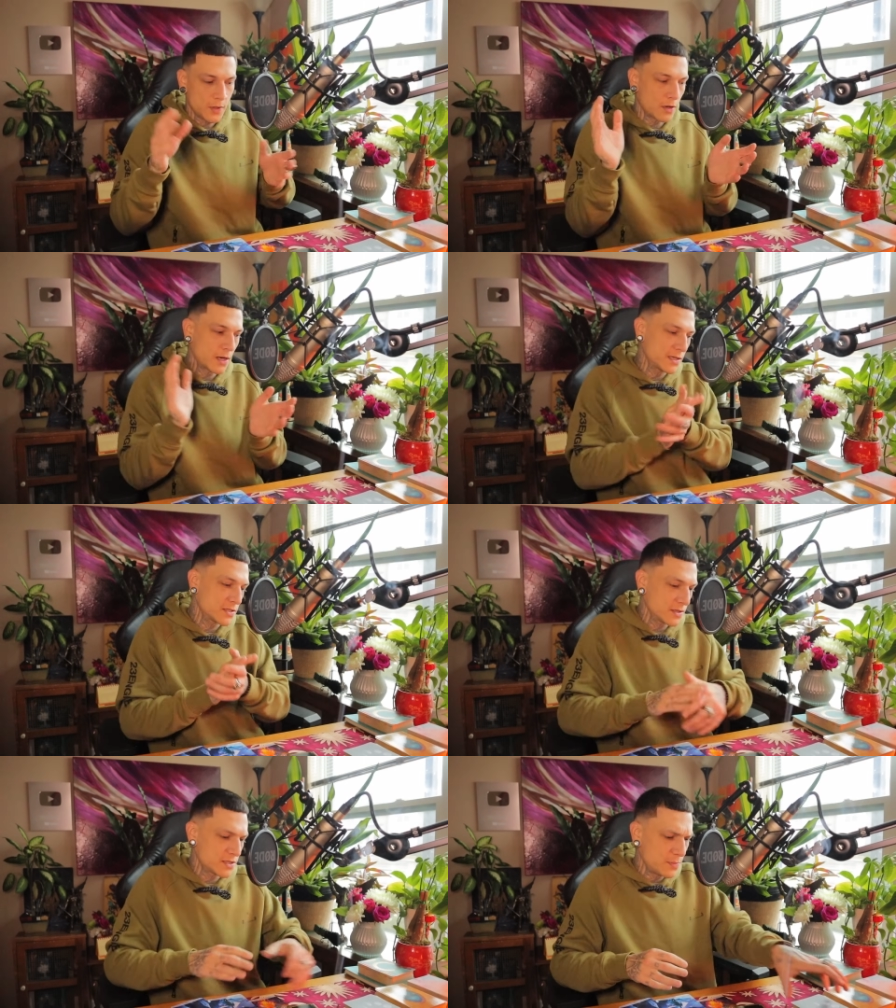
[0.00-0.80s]
All right,
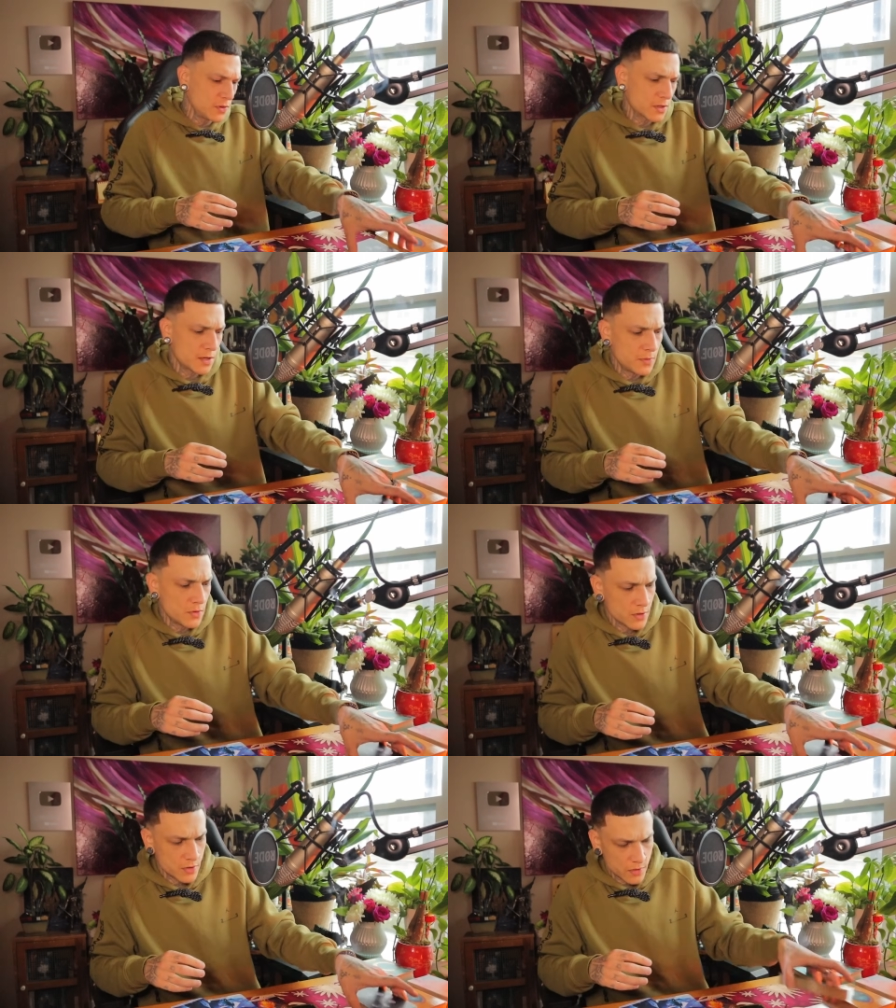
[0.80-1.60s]
so let's pull a couple
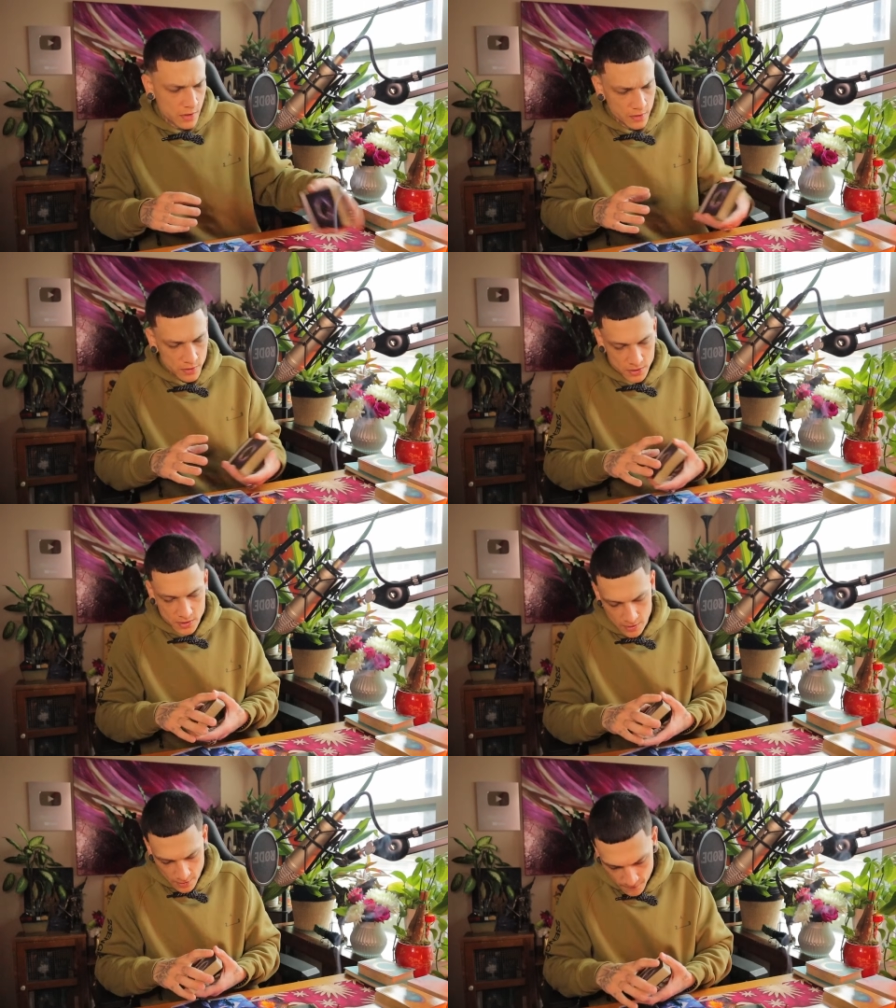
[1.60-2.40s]
oracle cards.